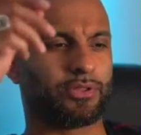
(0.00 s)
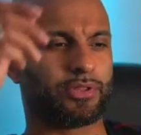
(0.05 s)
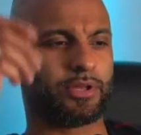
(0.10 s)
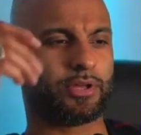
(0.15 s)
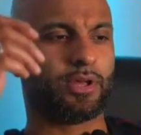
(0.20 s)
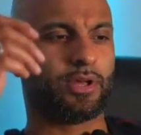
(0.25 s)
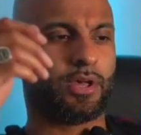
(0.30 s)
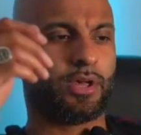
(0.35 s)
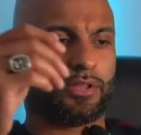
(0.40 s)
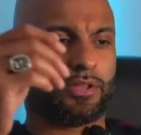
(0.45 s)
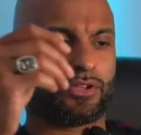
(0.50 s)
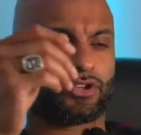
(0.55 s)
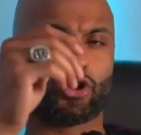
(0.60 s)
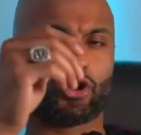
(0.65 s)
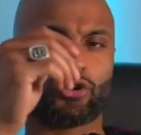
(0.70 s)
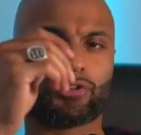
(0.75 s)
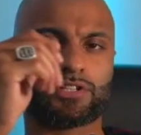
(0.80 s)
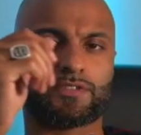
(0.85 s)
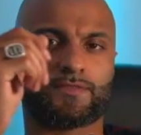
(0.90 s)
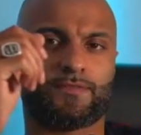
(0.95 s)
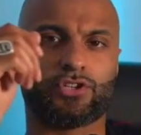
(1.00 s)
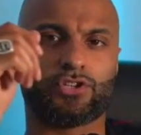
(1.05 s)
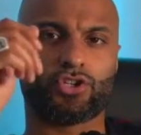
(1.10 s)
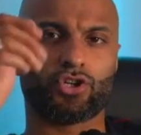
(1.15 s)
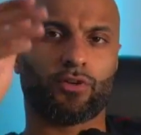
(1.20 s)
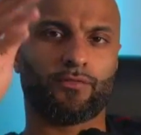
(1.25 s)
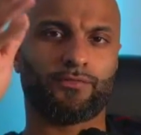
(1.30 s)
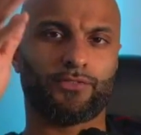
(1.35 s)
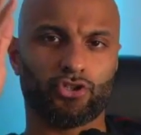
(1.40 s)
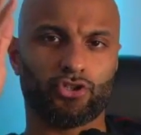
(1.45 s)
They showed this video
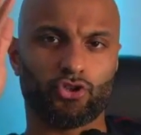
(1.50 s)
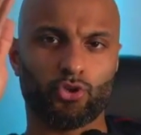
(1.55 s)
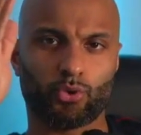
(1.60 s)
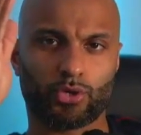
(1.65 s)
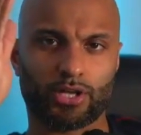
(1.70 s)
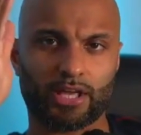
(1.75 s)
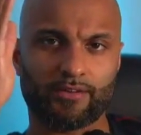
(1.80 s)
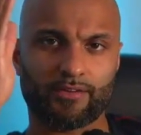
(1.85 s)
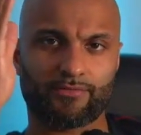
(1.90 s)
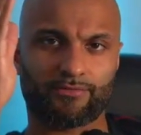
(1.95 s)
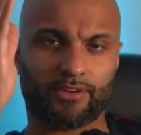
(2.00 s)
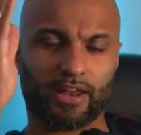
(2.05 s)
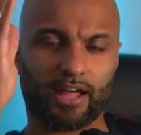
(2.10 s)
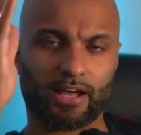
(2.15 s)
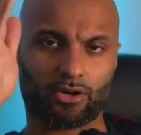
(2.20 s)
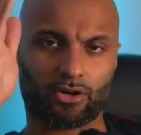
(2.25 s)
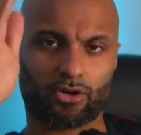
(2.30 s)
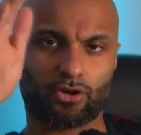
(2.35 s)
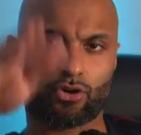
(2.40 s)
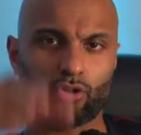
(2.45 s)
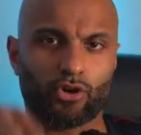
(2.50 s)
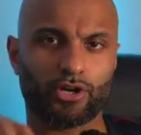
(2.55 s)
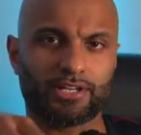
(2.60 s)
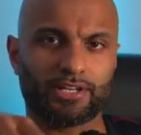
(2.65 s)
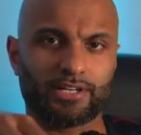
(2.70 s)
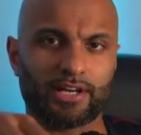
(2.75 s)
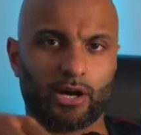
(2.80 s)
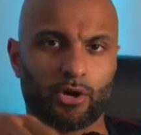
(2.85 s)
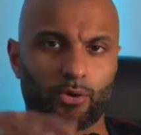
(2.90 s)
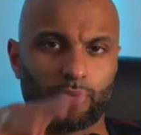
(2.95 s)
of the UK flag going
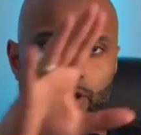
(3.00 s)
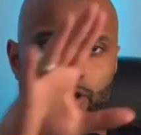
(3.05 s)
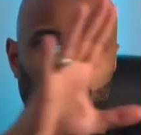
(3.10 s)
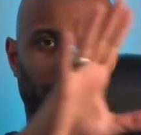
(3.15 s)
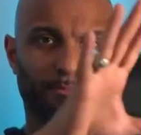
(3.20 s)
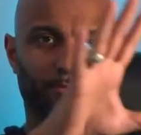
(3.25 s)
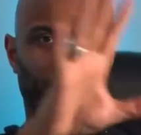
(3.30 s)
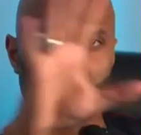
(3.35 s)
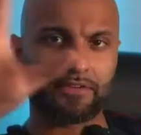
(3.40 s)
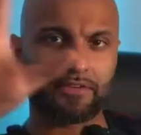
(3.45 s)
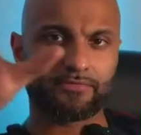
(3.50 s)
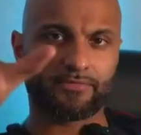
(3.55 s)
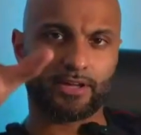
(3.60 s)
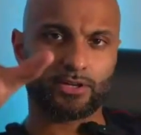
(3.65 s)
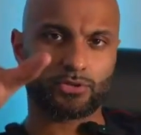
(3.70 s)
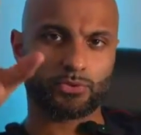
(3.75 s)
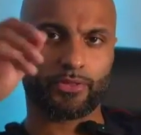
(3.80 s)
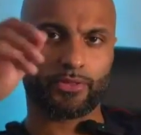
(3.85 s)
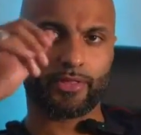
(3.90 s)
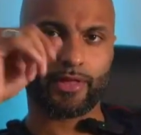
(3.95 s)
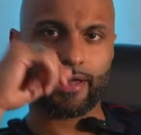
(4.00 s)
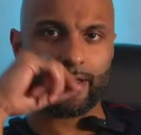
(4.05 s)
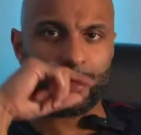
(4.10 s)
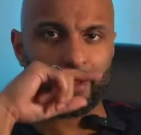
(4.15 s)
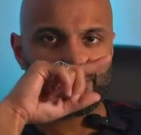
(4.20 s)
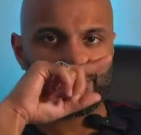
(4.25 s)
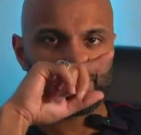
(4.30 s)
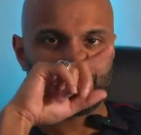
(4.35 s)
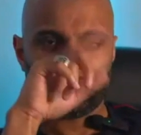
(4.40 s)
down. Pride flags were there.